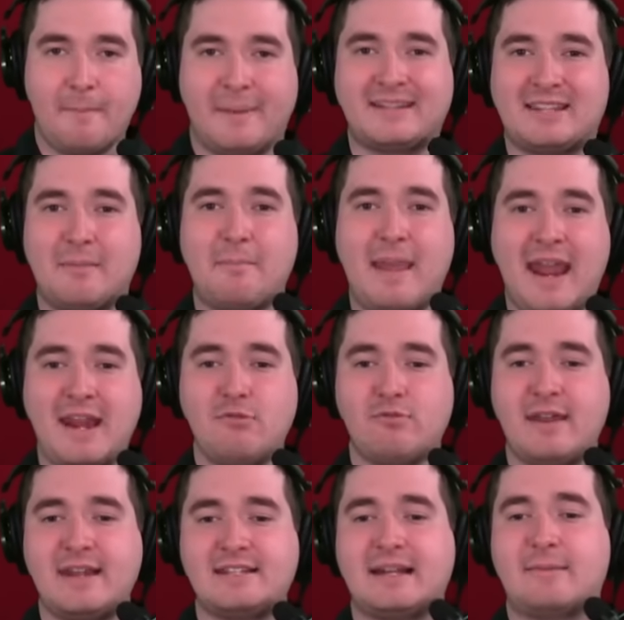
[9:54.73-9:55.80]
But the main
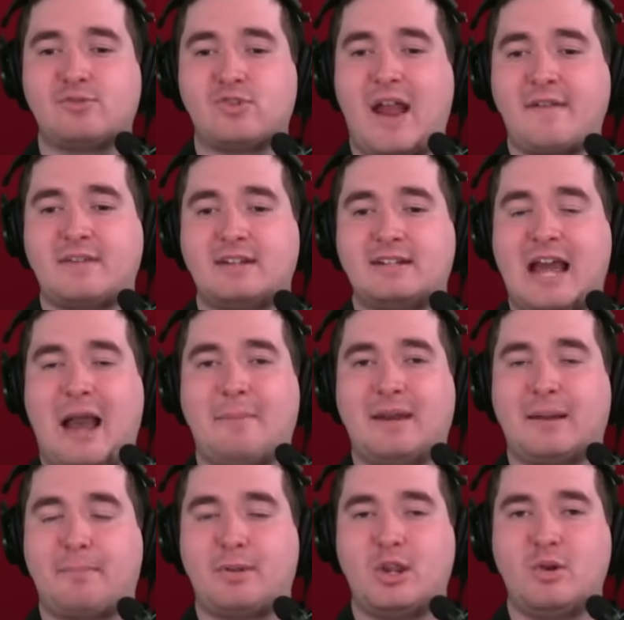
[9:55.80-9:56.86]
reason I'm drafting
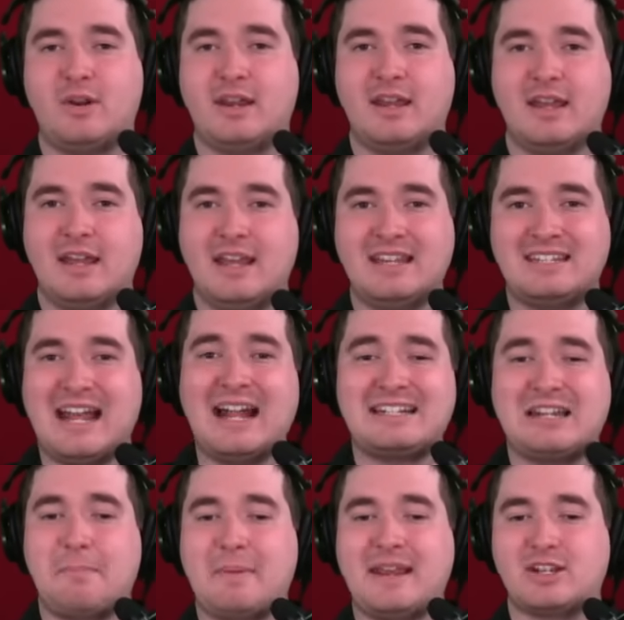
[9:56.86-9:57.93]
Dominick Puni is not
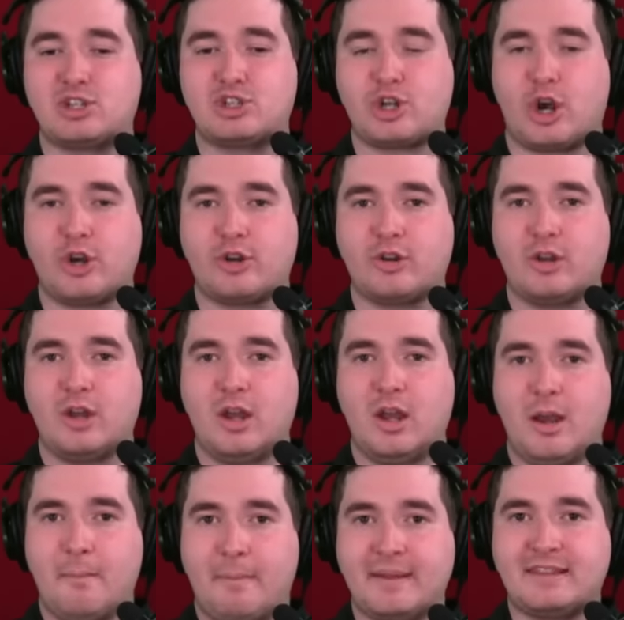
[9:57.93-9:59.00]
to be a starter,
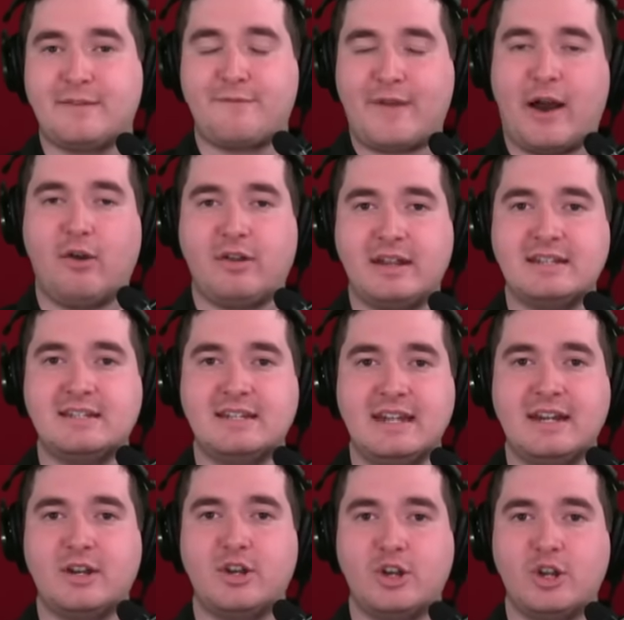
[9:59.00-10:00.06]
but the Falcons
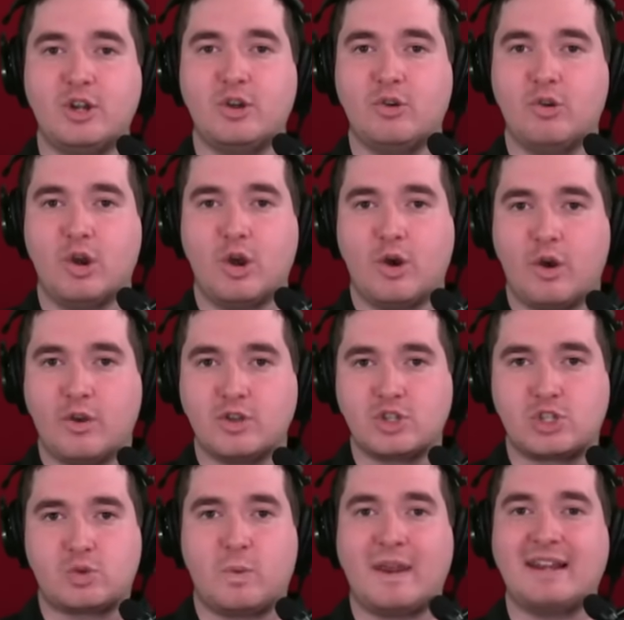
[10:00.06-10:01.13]
need a new
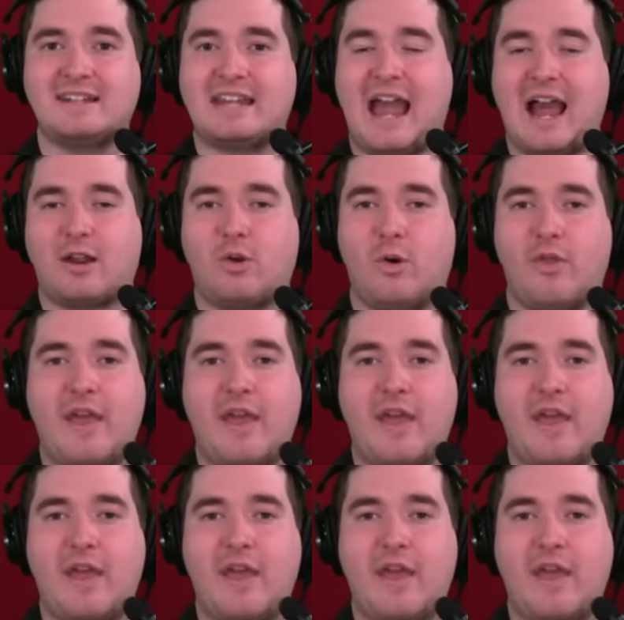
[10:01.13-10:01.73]
swing tackle.